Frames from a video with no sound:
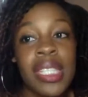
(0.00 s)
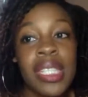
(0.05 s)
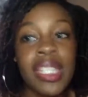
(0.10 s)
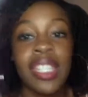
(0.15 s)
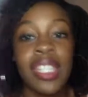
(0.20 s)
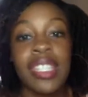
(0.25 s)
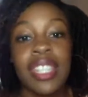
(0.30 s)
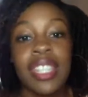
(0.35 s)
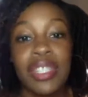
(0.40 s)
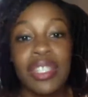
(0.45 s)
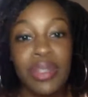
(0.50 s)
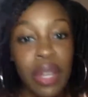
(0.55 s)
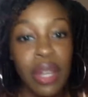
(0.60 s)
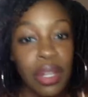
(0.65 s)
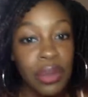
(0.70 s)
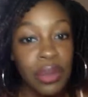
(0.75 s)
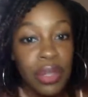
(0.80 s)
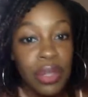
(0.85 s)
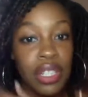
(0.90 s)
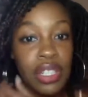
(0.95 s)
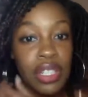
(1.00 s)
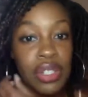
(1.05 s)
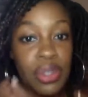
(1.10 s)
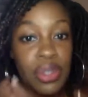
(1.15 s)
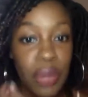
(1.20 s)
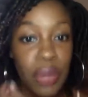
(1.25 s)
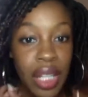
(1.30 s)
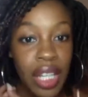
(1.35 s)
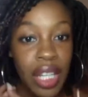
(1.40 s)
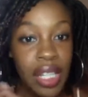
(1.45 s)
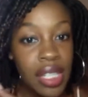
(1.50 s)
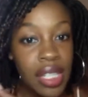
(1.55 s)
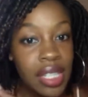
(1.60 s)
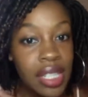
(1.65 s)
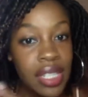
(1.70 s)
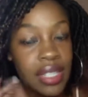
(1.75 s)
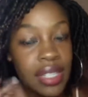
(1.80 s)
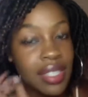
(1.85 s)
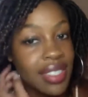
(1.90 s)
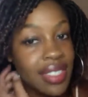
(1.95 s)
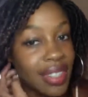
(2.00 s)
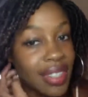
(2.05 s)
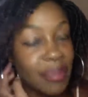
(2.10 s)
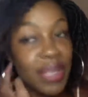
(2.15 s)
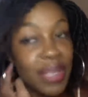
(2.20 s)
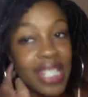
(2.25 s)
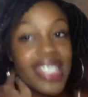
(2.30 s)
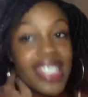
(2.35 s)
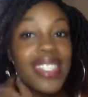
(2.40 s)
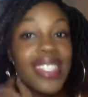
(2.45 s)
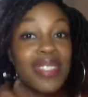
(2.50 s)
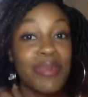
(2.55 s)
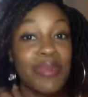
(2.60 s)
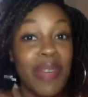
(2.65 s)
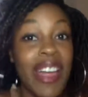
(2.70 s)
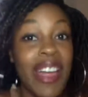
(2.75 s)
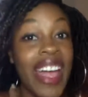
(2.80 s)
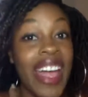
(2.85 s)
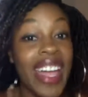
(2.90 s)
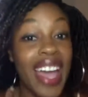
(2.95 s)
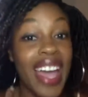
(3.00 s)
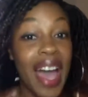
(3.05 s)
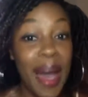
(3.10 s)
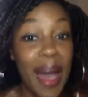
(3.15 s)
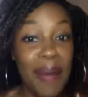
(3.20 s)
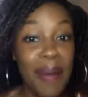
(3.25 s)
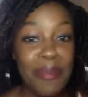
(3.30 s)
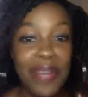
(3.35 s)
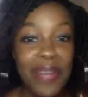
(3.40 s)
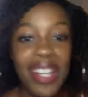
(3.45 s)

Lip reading: And so I can only showcase the places where I am.